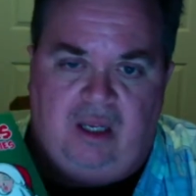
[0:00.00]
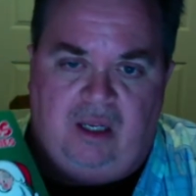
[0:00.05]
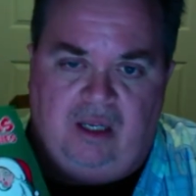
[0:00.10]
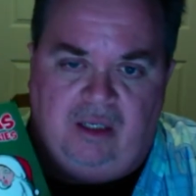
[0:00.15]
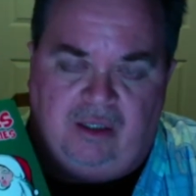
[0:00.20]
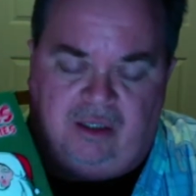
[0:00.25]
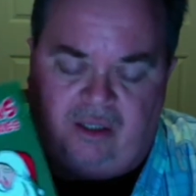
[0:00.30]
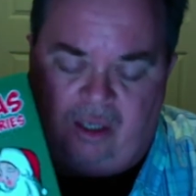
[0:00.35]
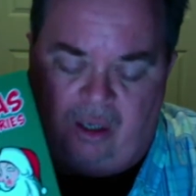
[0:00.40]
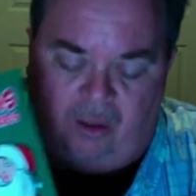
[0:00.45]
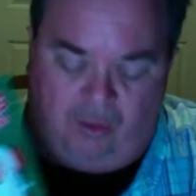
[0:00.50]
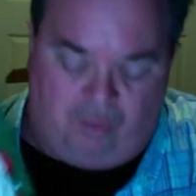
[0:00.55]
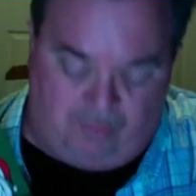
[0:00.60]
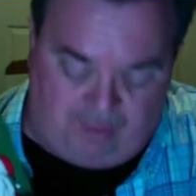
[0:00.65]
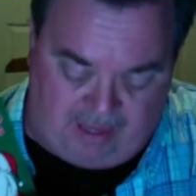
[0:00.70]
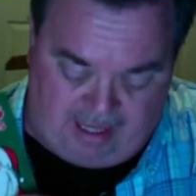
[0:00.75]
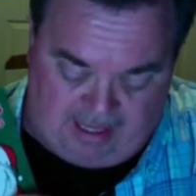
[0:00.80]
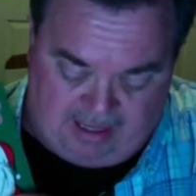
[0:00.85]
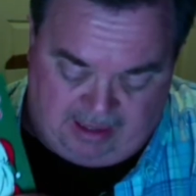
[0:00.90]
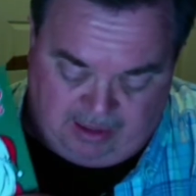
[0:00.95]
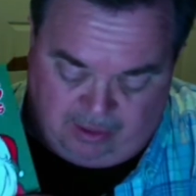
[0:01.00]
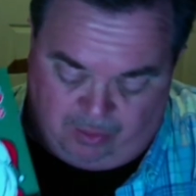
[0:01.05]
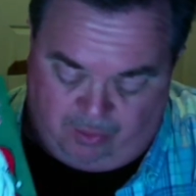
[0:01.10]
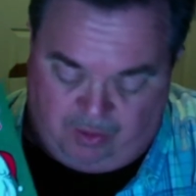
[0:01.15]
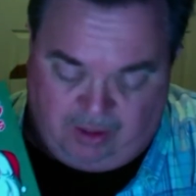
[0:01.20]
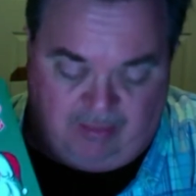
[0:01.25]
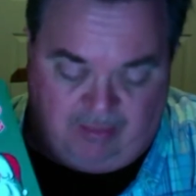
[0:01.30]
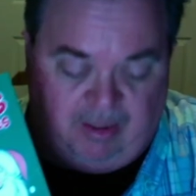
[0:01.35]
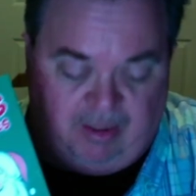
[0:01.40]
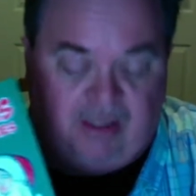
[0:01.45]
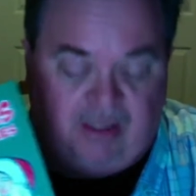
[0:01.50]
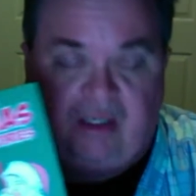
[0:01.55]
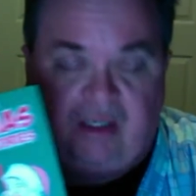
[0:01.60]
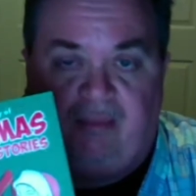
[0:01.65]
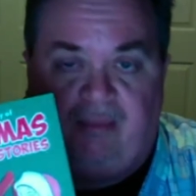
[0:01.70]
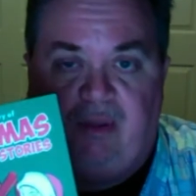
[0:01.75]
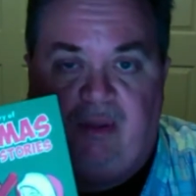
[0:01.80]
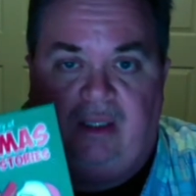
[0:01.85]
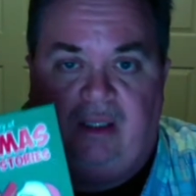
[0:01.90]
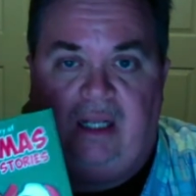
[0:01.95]
So that is going to be
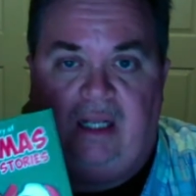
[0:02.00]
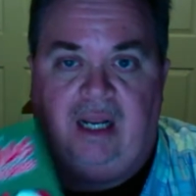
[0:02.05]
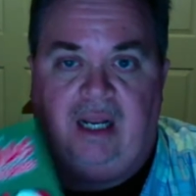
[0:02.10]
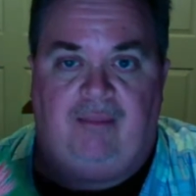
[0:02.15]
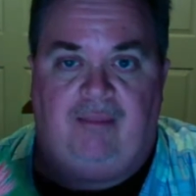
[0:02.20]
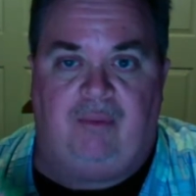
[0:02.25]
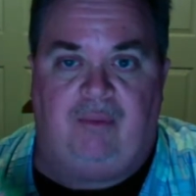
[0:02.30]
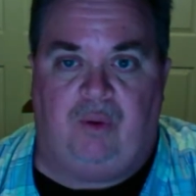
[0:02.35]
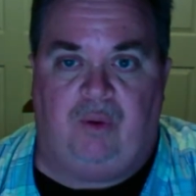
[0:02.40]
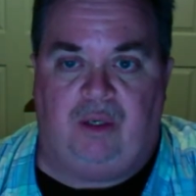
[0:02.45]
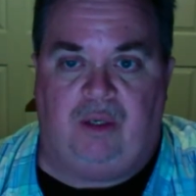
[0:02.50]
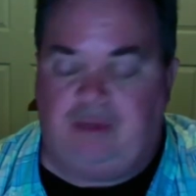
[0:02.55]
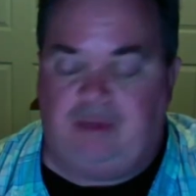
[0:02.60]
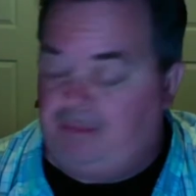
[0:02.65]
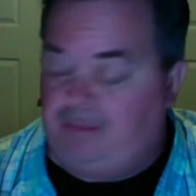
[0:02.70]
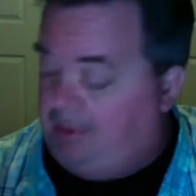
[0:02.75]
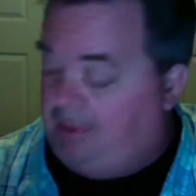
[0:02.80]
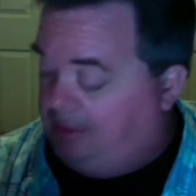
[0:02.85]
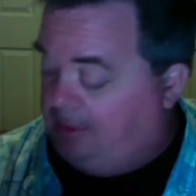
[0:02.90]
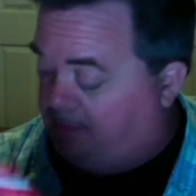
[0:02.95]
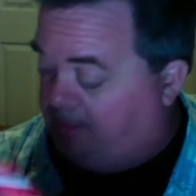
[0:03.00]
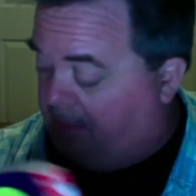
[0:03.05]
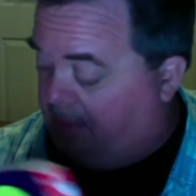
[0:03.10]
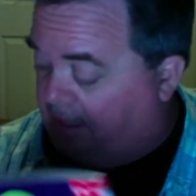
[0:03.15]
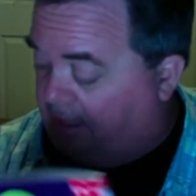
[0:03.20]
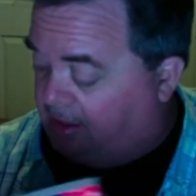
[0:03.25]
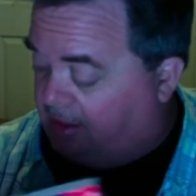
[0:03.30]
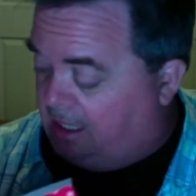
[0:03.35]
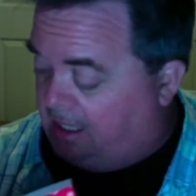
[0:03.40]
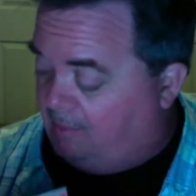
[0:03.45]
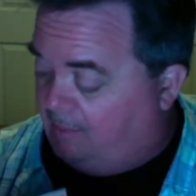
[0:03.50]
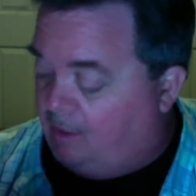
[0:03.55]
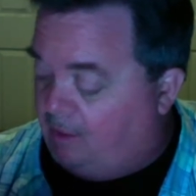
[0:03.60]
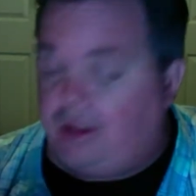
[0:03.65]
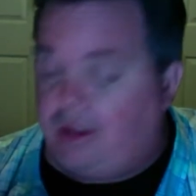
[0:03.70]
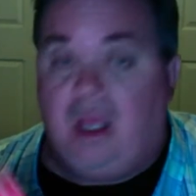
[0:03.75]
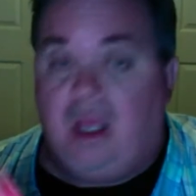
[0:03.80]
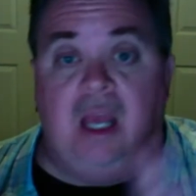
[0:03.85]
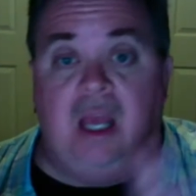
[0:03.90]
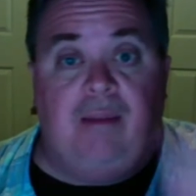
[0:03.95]
something that I'm going to be spending time
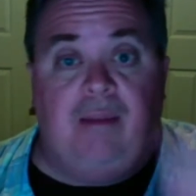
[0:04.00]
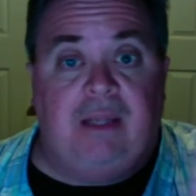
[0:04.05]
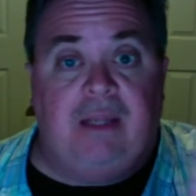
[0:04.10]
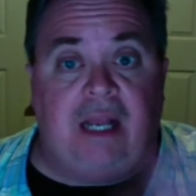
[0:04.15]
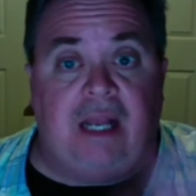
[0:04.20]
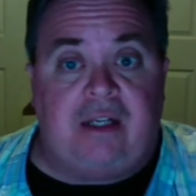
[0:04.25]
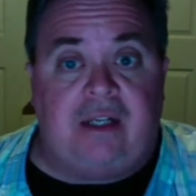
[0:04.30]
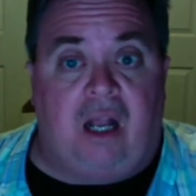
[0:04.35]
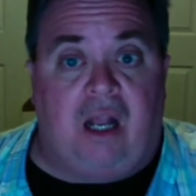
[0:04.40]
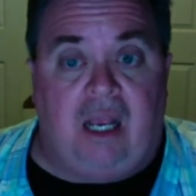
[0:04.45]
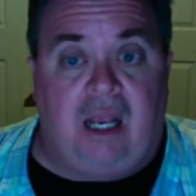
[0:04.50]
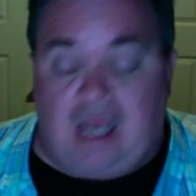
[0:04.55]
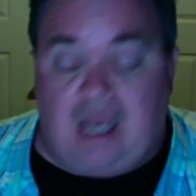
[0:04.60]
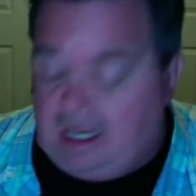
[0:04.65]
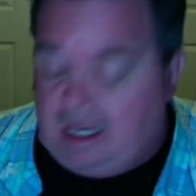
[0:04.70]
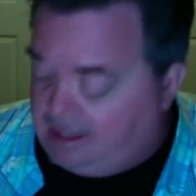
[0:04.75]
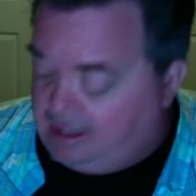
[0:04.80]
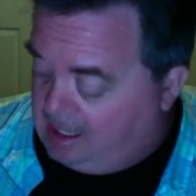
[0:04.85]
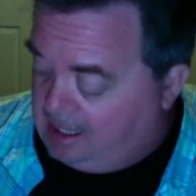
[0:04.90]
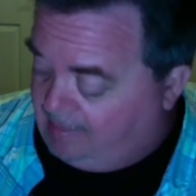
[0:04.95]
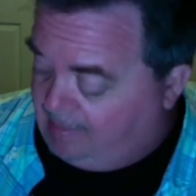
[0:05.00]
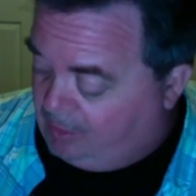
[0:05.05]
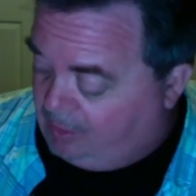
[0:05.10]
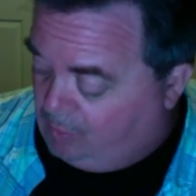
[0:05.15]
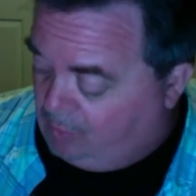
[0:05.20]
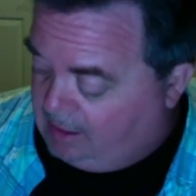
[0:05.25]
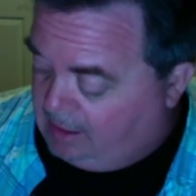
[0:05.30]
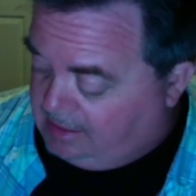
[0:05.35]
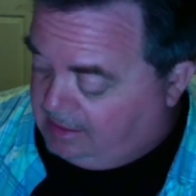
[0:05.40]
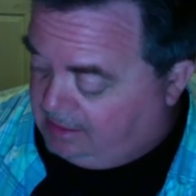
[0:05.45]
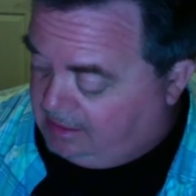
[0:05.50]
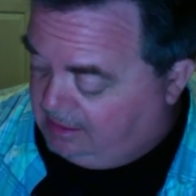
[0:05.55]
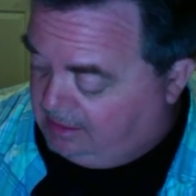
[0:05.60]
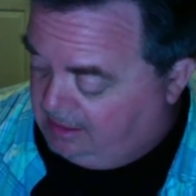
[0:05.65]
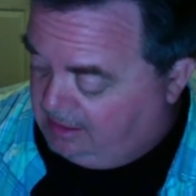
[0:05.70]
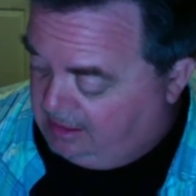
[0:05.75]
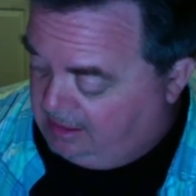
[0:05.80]
with. But that's all I got comic-wise.